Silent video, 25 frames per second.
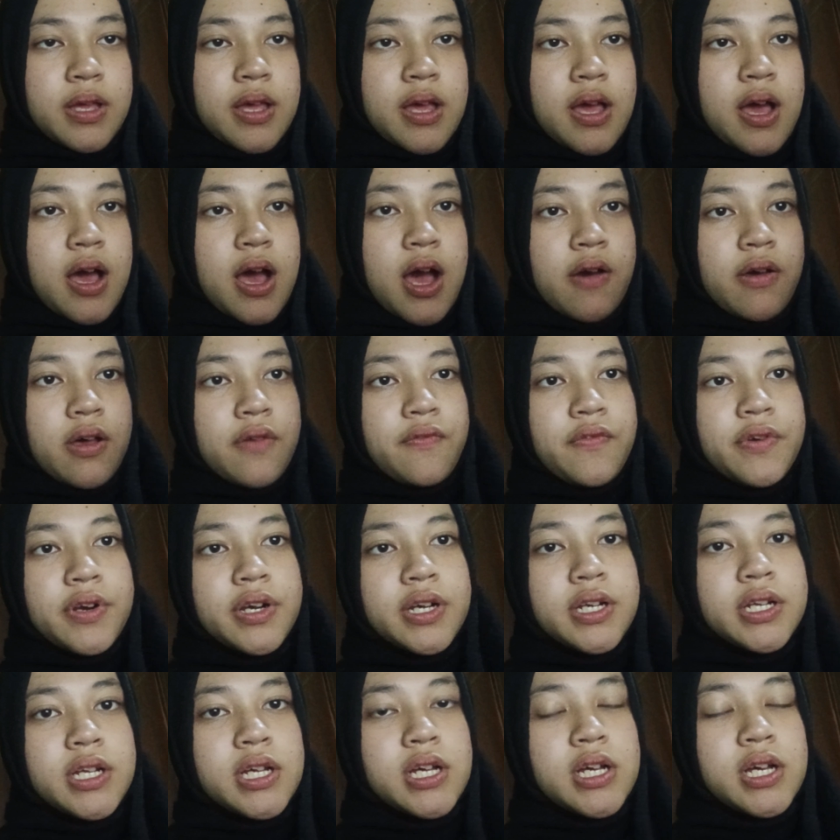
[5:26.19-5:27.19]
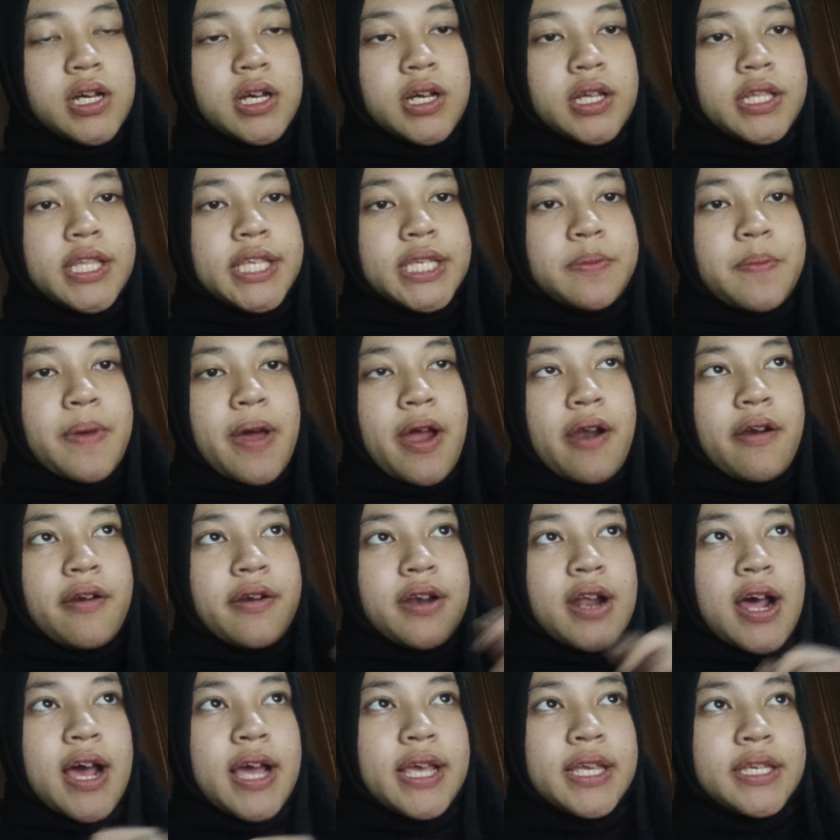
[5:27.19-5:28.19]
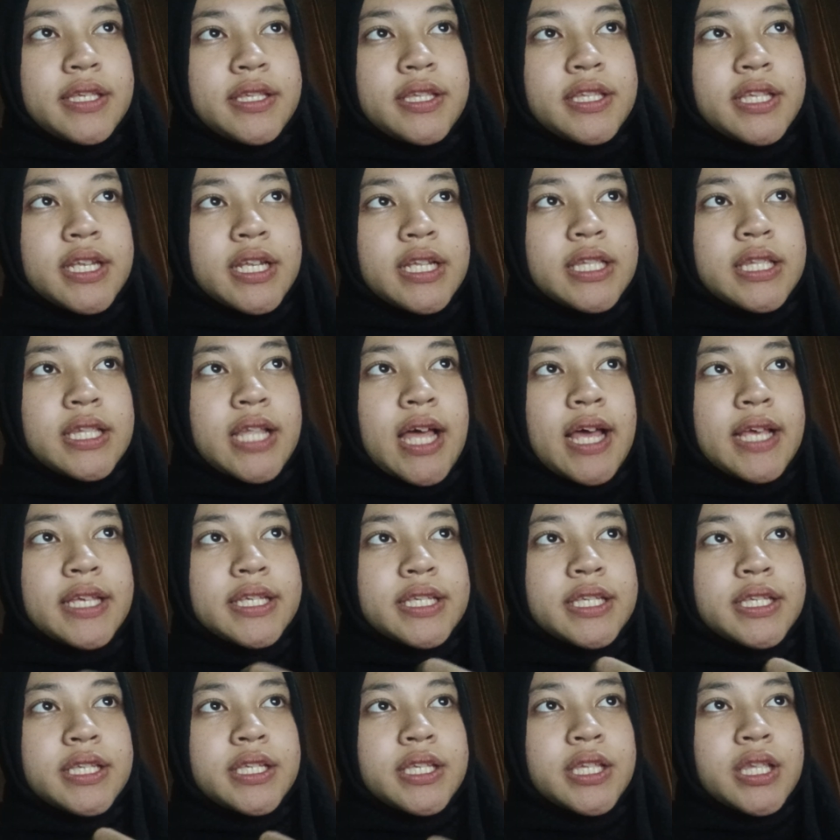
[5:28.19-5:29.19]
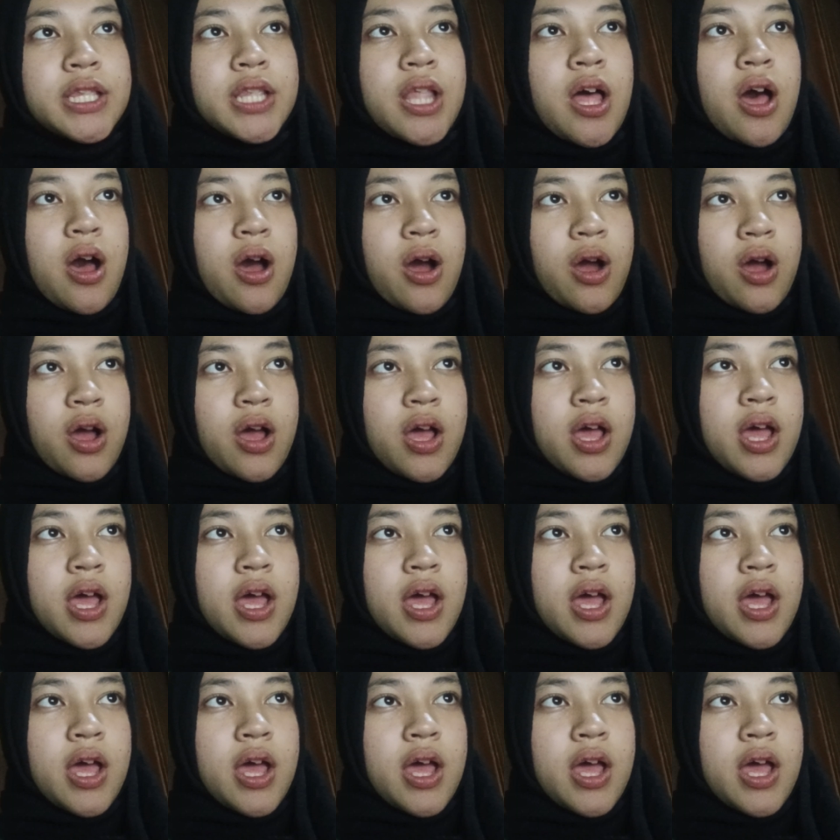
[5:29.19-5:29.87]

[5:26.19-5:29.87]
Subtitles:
However, this paradise didn't last long